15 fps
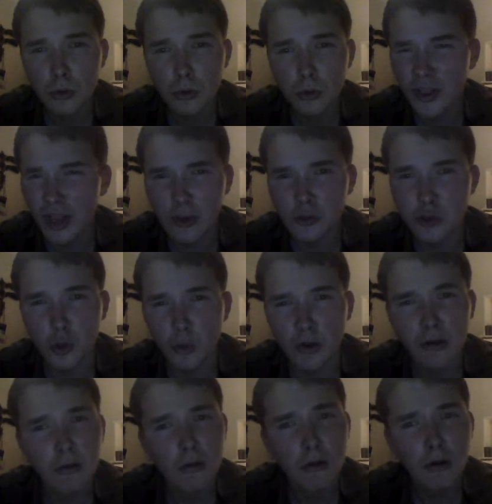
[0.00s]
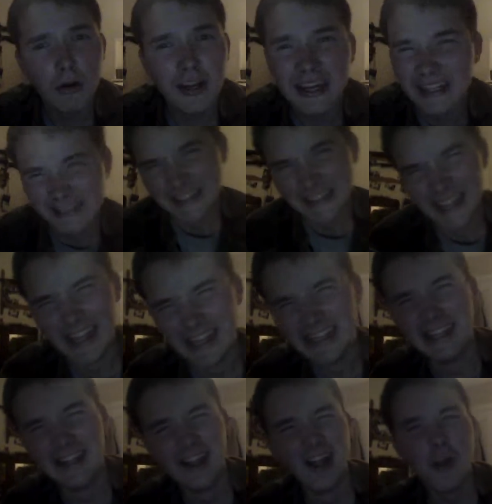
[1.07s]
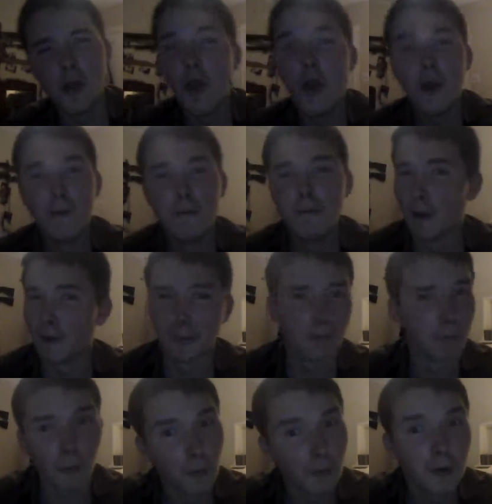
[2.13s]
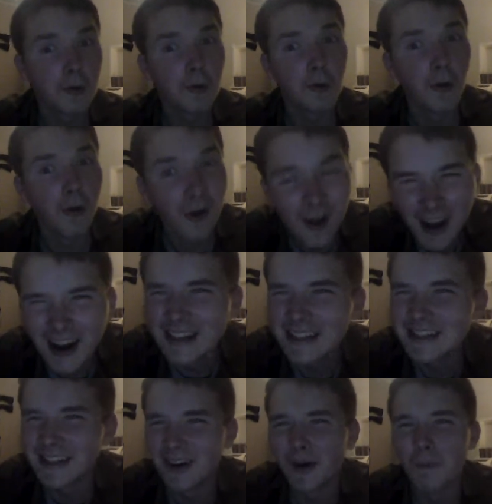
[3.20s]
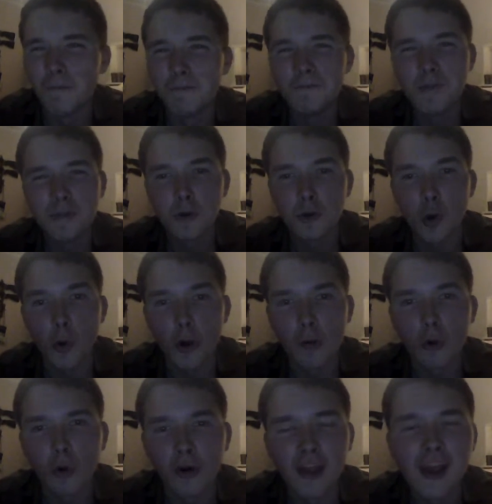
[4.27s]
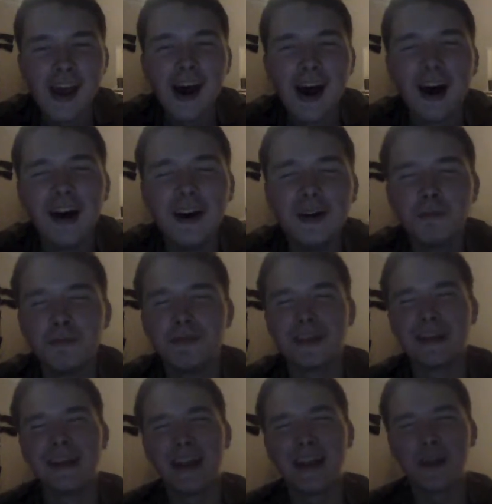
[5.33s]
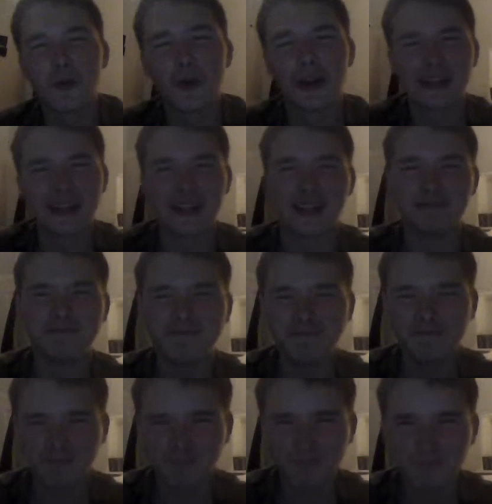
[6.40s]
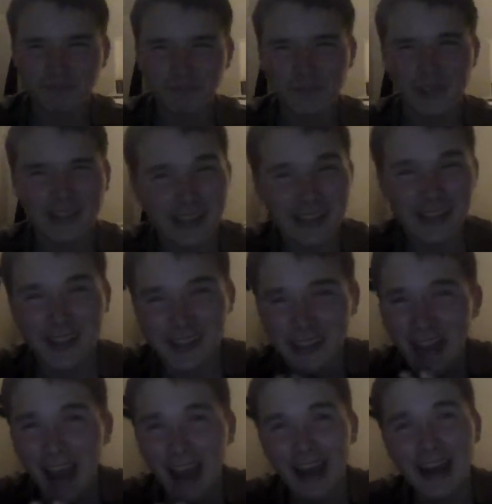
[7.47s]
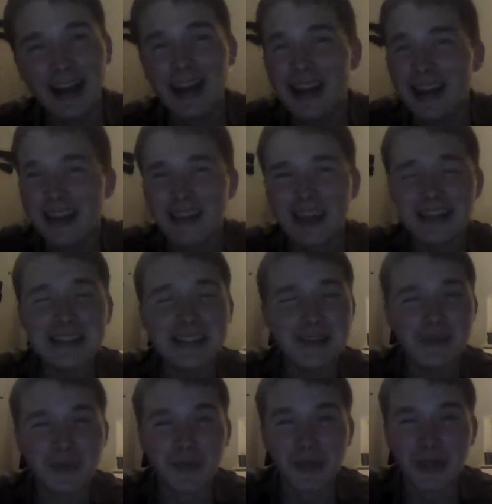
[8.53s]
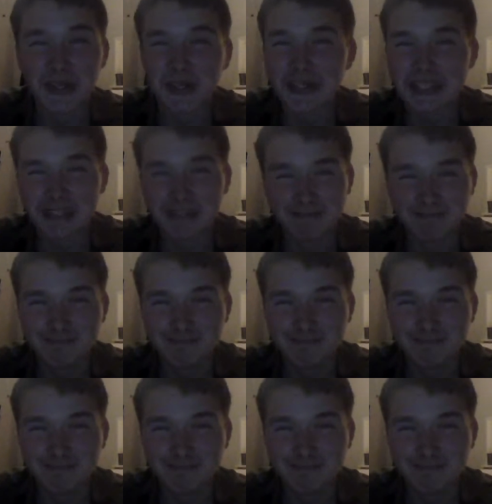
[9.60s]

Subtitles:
Who the hell's gonna win? Not the Marine. Go airborne. But anyway, yeah, that's really